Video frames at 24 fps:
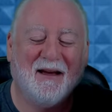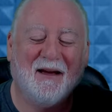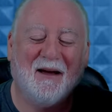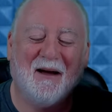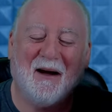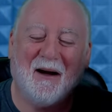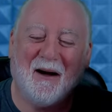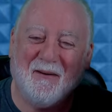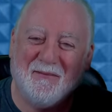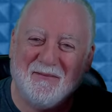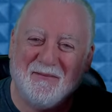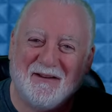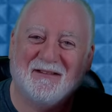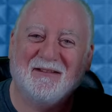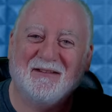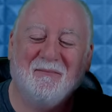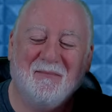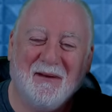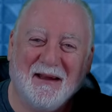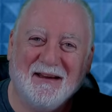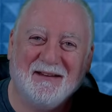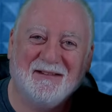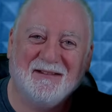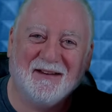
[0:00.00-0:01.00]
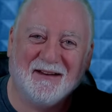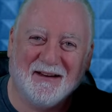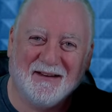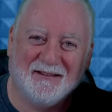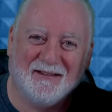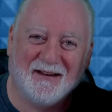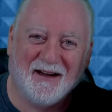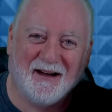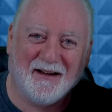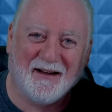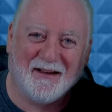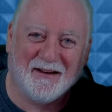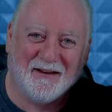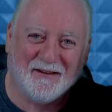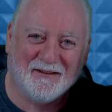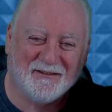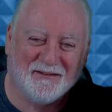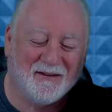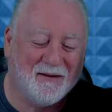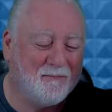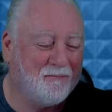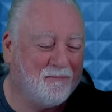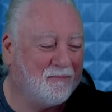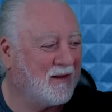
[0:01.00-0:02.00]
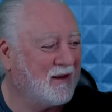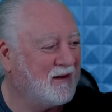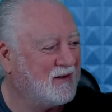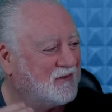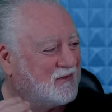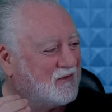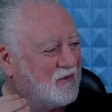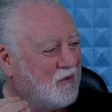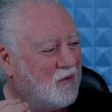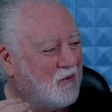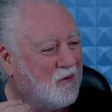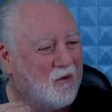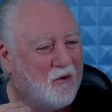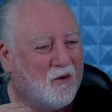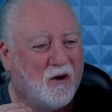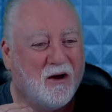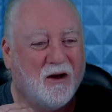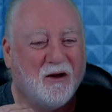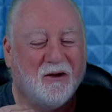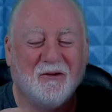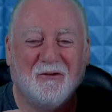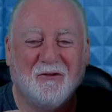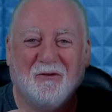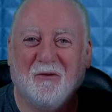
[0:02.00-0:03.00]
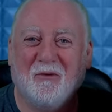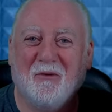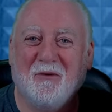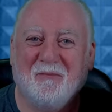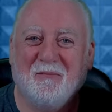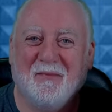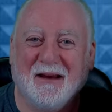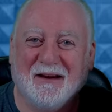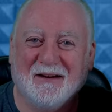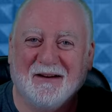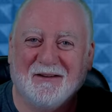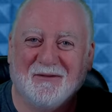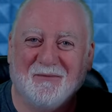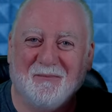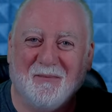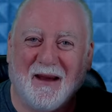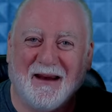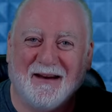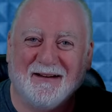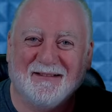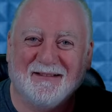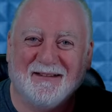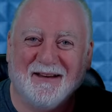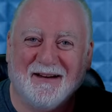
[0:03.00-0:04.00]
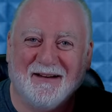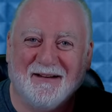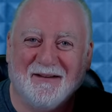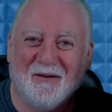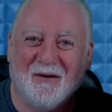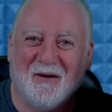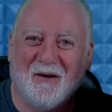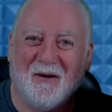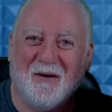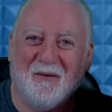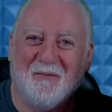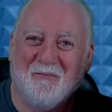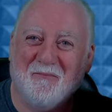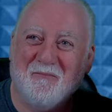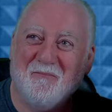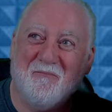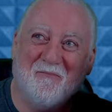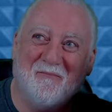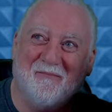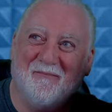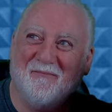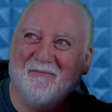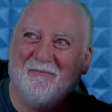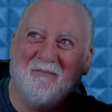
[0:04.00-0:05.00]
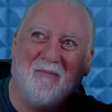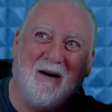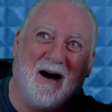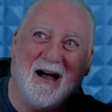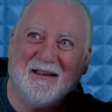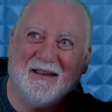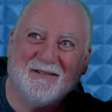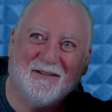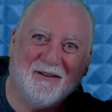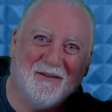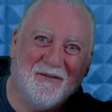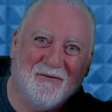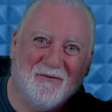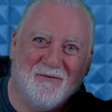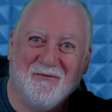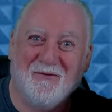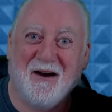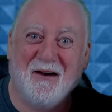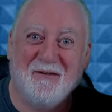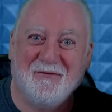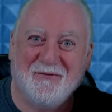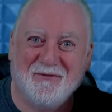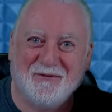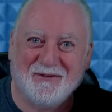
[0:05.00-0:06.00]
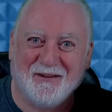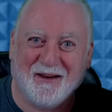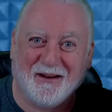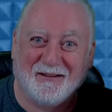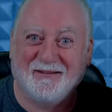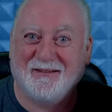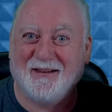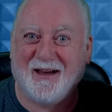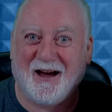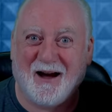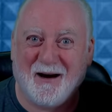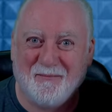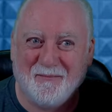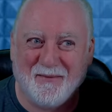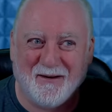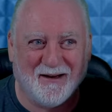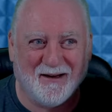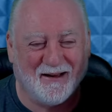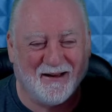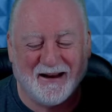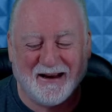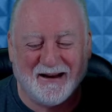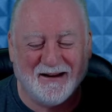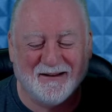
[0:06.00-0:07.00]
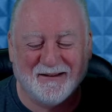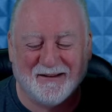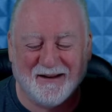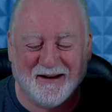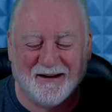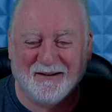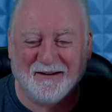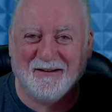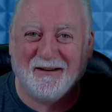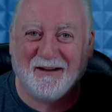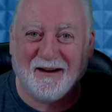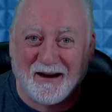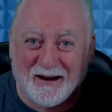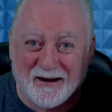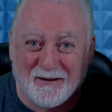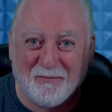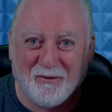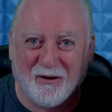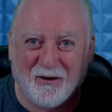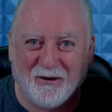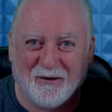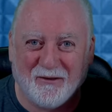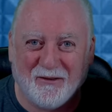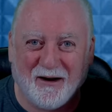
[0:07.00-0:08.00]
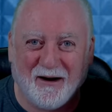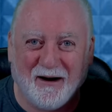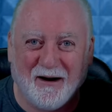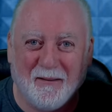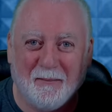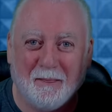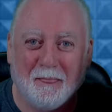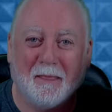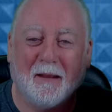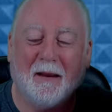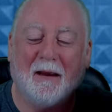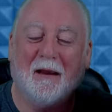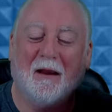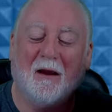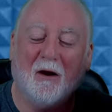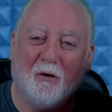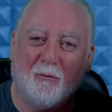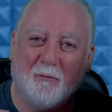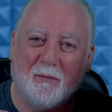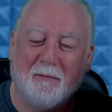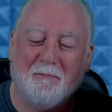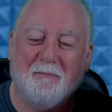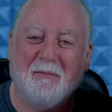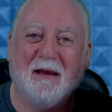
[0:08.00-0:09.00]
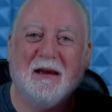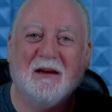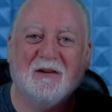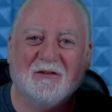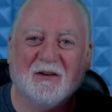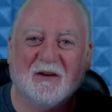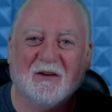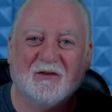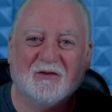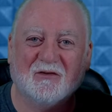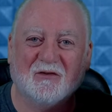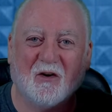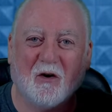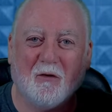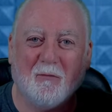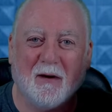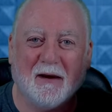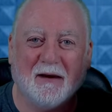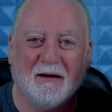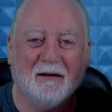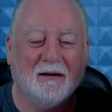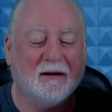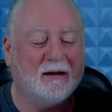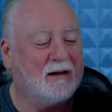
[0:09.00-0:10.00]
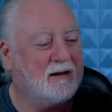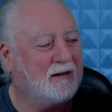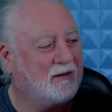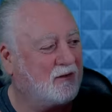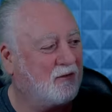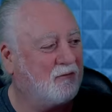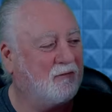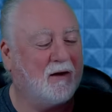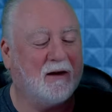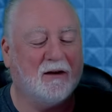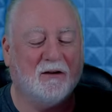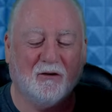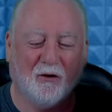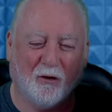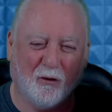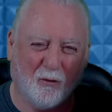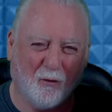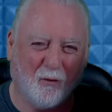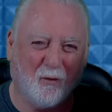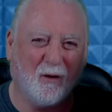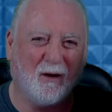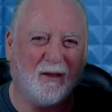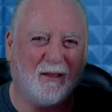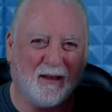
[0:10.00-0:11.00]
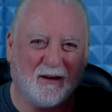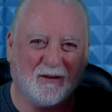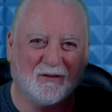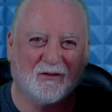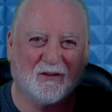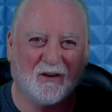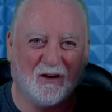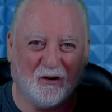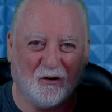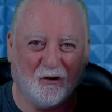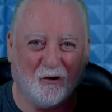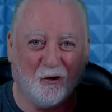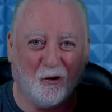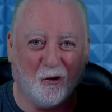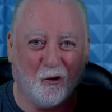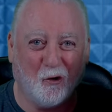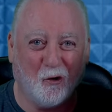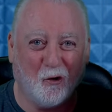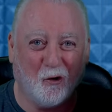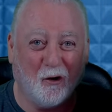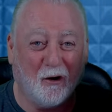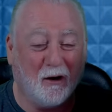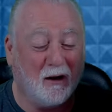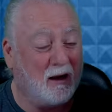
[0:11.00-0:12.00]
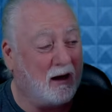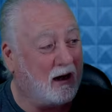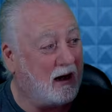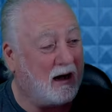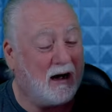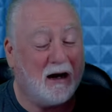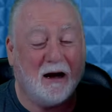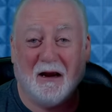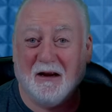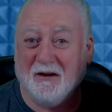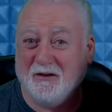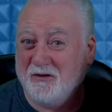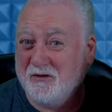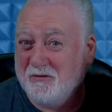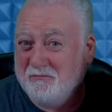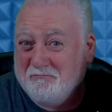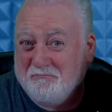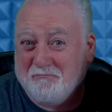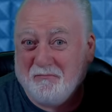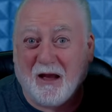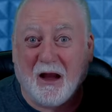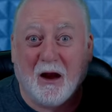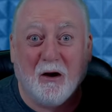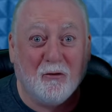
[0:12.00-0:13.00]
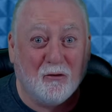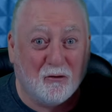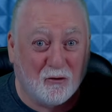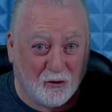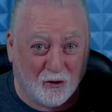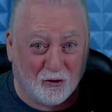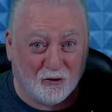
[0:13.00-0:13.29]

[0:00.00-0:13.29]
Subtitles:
I'm just a basic guitarist. So don't be expecting massive riffs or tapping or anything incredible like that. It'll be basic strumming to find out what this can do and how good